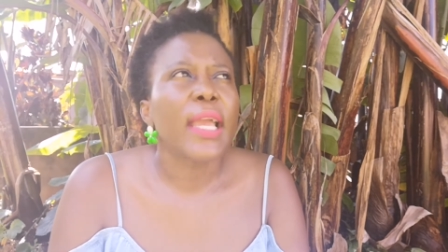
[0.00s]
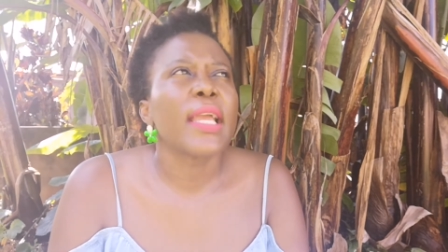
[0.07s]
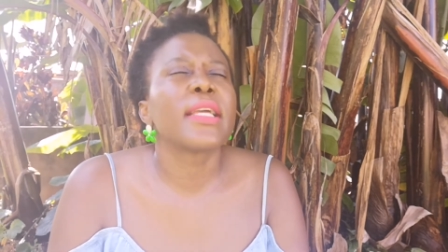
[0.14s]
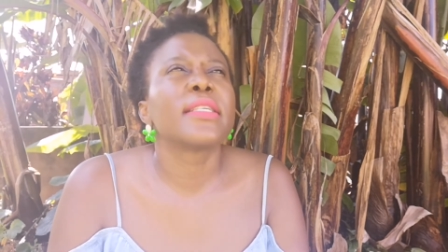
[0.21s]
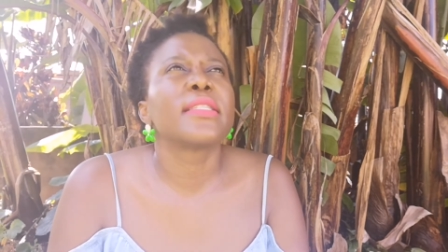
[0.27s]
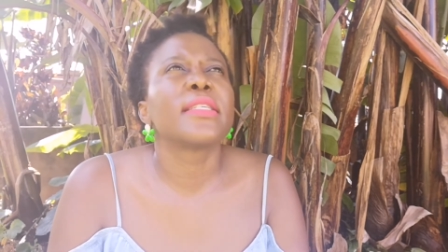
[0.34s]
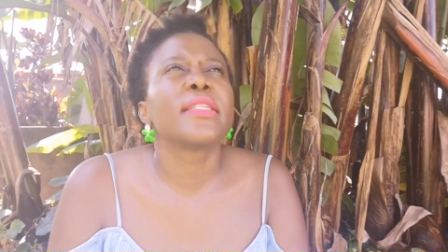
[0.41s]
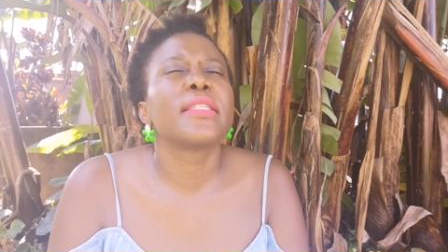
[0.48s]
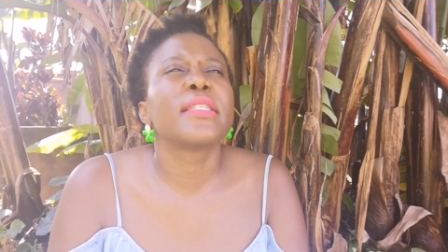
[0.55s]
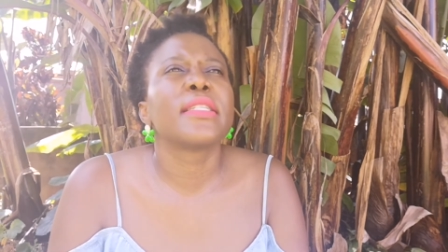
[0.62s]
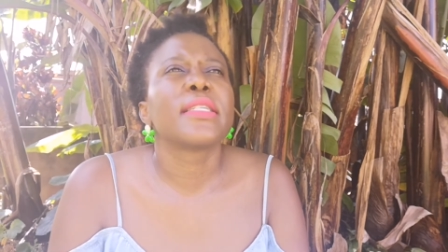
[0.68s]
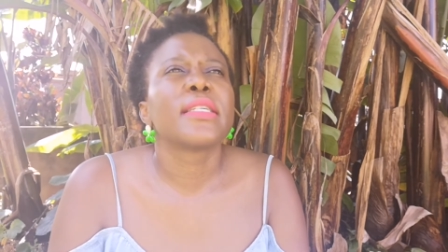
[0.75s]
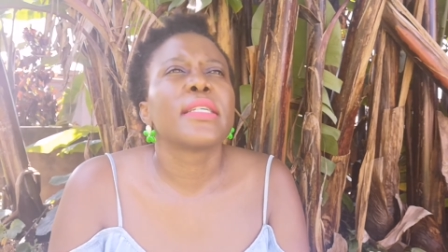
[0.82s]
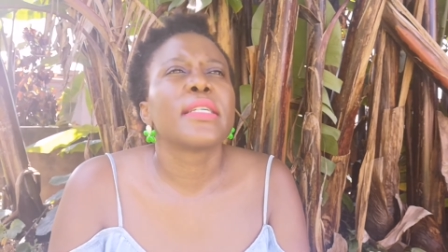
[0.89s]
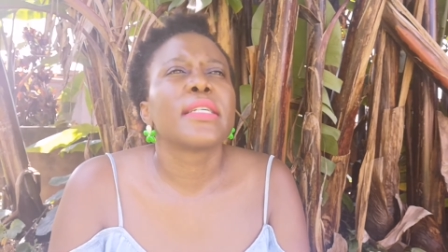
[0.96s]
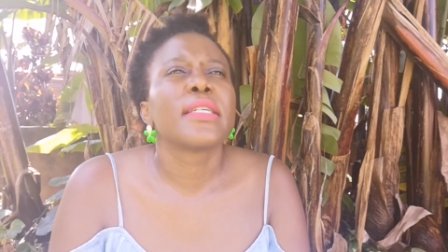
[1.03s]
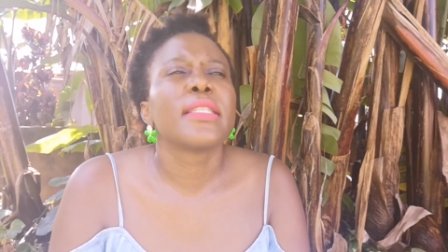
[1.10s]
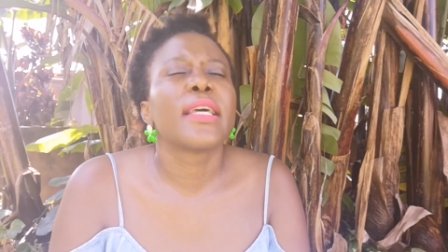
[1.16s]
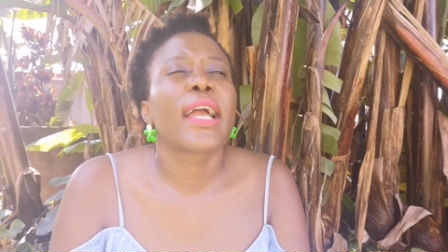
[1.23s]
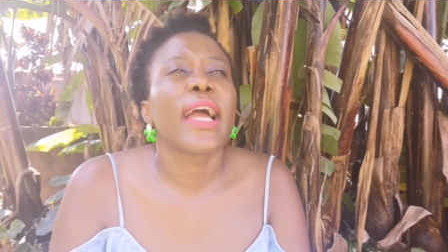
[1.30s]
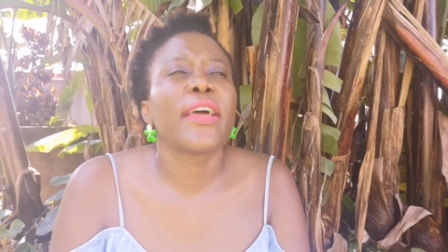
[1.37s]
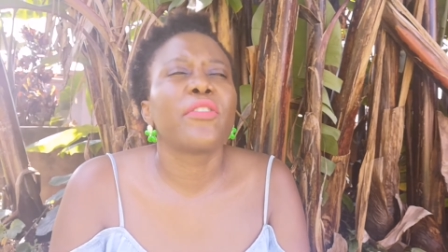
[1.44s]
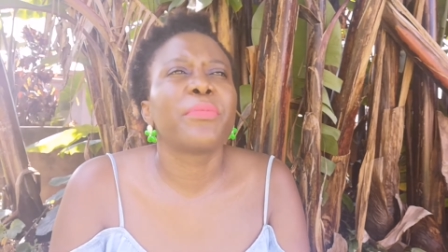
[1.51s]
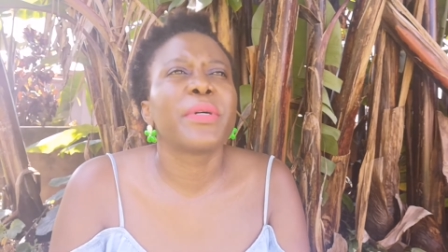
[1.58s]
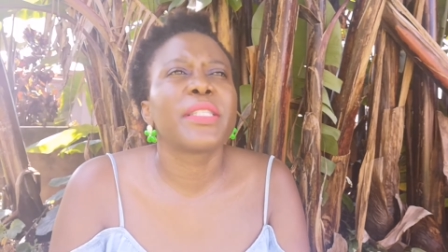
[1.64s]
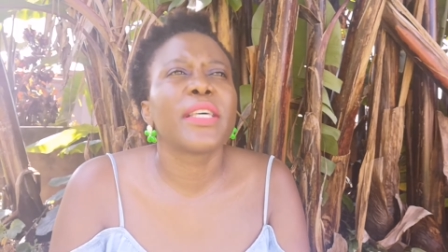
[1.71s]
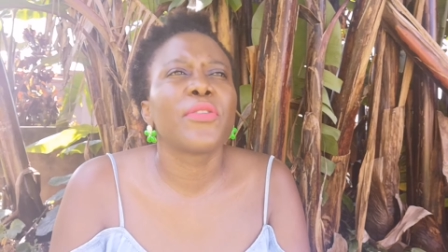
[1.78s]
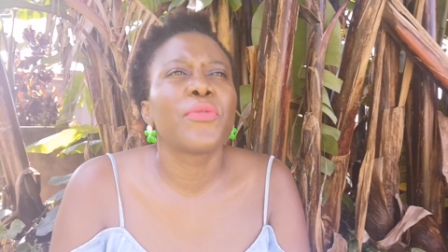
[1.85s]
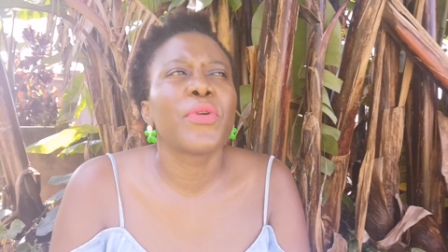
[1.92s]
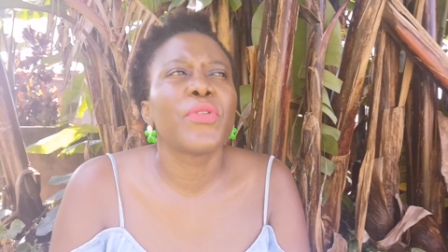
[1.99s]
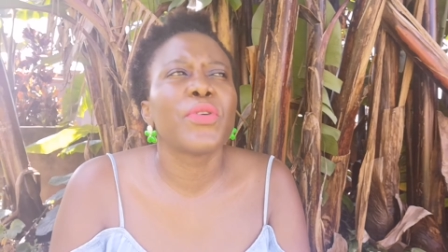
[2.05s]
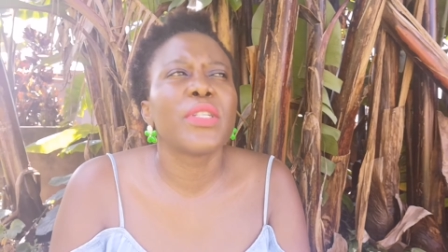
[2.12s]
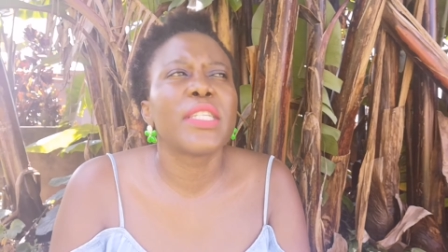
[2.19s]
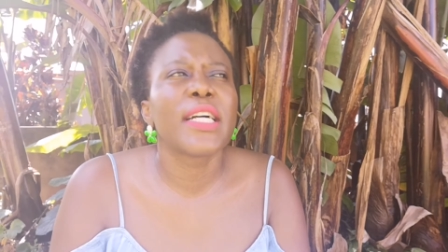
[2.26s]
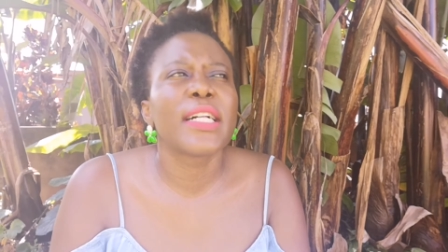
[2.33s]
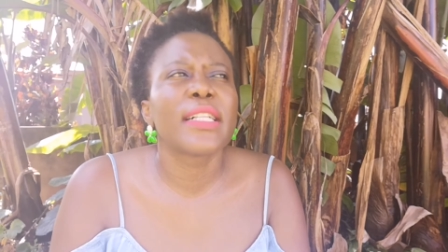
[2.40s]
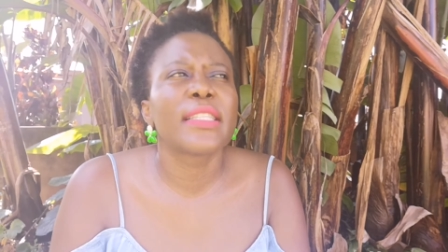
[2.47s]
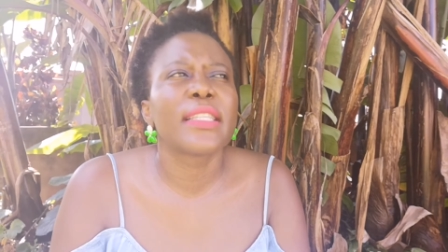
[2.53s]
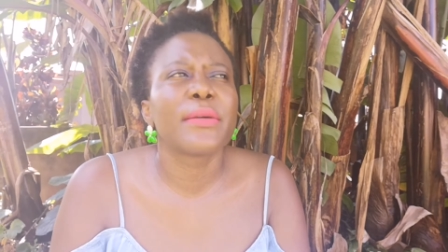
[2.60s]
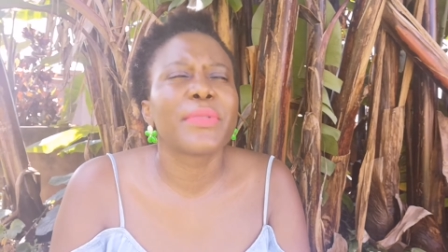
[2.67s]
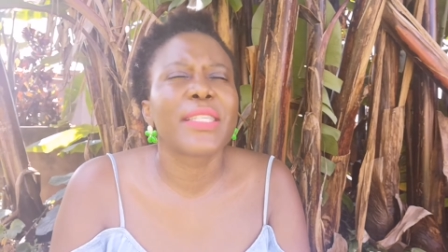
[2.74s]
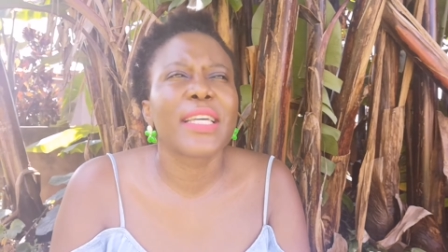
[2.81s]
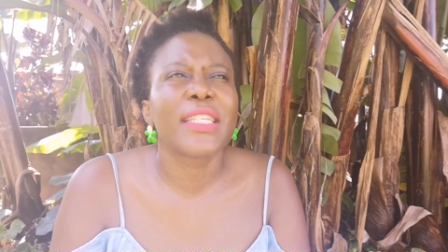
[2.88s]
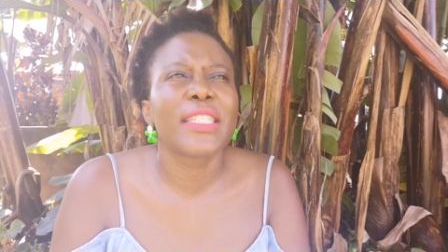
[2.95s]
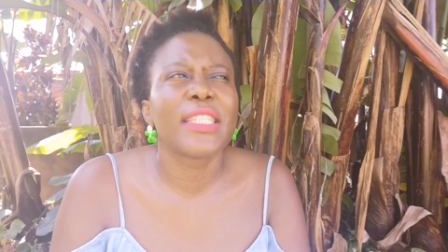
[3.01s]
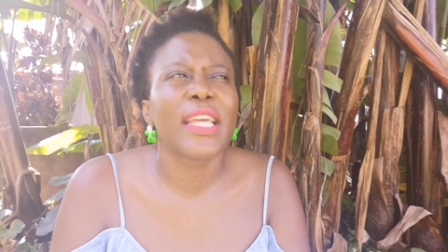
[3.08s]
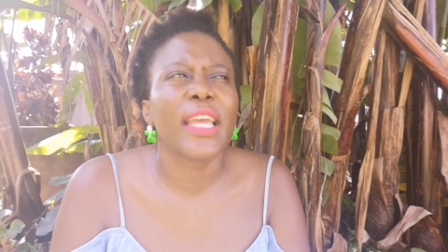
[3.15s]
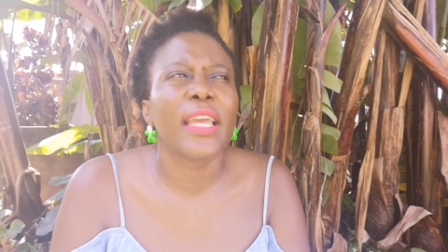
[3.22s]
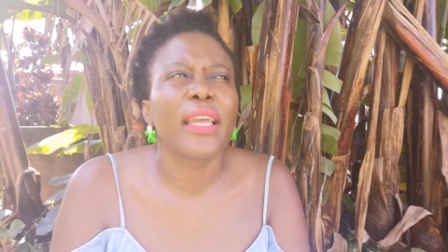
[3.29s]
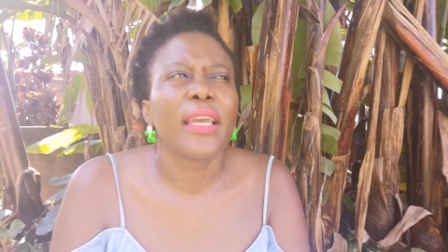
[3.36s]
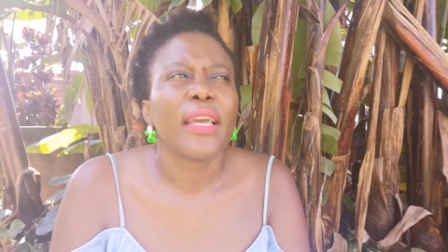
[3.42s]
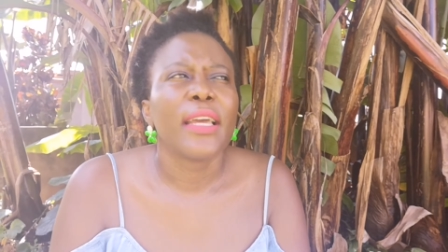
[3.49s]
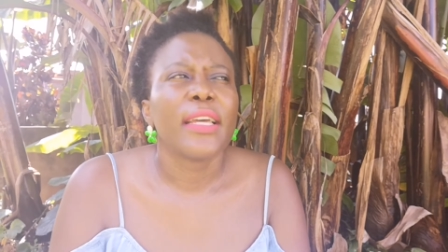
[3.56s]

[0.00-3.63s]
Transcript: Is it the kind of person when you tell them such thing,